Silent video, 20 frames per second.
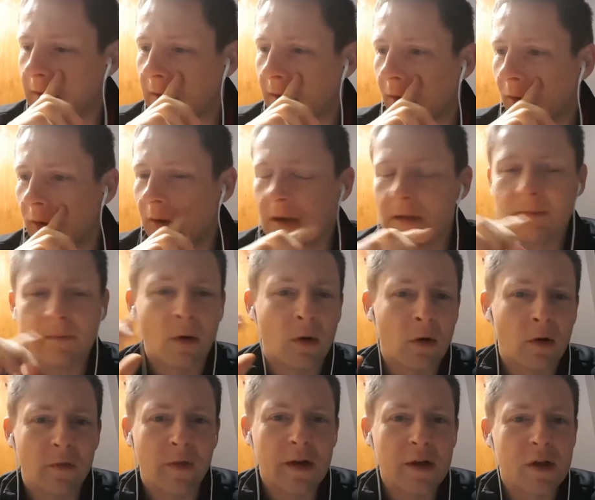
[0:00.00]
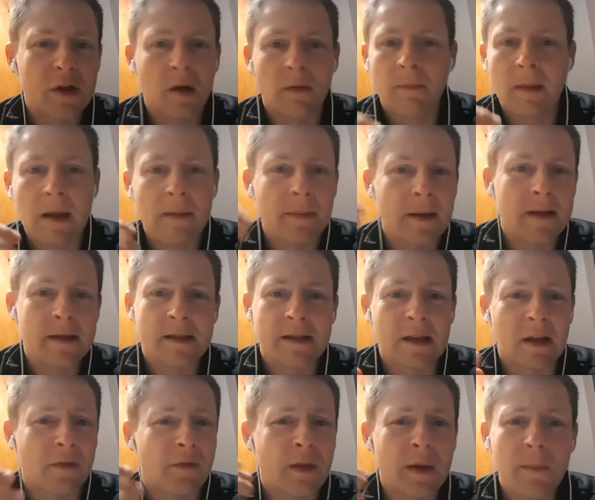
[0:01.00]
all these motivational memes and
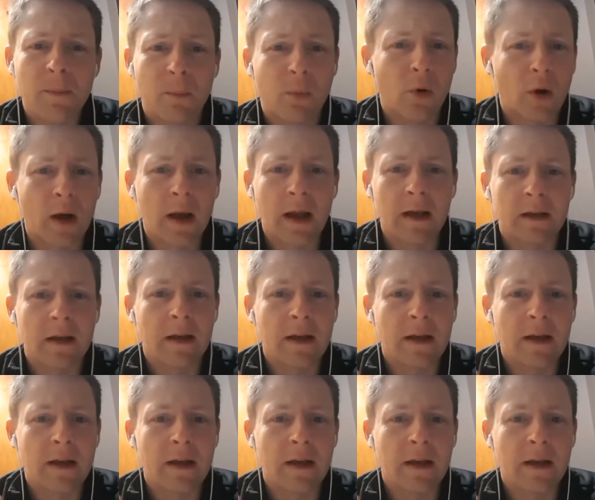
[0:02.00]
stuff, they're brilliant,